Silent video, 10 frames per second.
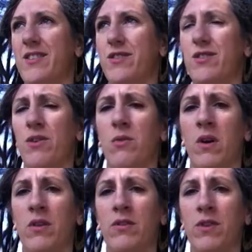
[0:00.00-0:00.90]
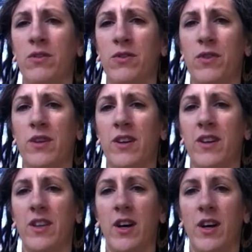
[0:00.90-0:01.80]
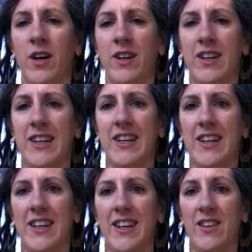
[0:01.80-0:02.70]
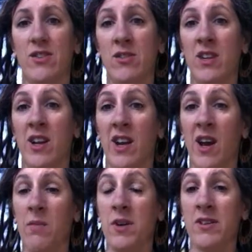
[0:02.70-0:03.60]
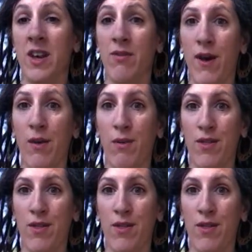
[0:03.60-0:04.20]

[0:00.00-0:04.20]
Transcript: just so wonderful for the heart, choosing to numb yourself out